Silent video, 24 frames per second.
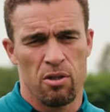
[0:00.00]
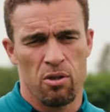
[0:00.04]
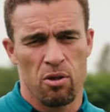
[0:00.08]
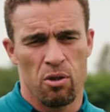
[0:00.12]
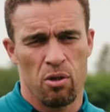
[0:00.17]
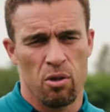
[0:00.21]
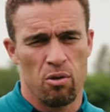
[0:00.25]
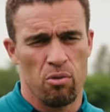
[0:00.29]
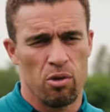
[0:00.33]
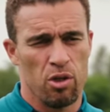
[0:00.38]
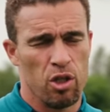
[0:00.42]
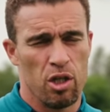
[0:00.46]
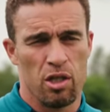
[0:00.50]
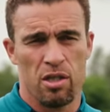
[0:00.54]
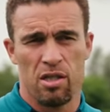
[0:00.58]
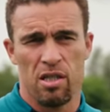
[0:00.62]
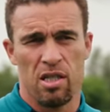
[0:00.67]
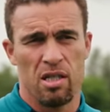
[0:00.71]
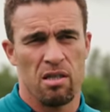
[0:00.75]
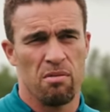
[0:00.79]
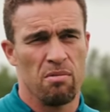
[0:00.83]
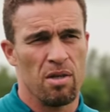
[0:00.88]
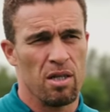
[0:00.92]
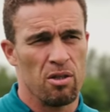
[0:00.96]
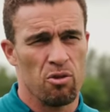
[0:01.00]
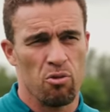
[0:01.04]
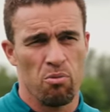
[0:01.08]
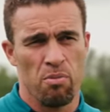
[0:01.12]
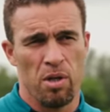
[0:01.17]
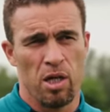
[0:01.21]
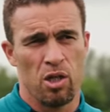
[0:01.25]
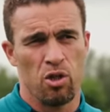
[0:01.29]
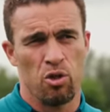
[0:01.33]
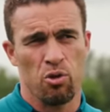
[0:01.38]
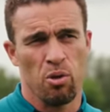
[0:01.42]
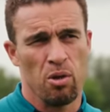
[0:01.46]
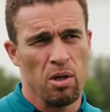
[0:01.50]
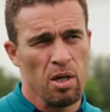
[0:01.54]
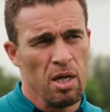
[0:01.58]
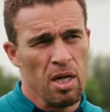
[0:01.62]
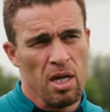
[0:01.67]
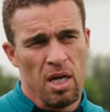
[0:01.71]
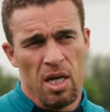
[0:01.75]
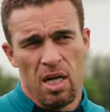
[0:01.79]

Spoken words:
So we just need now to make sure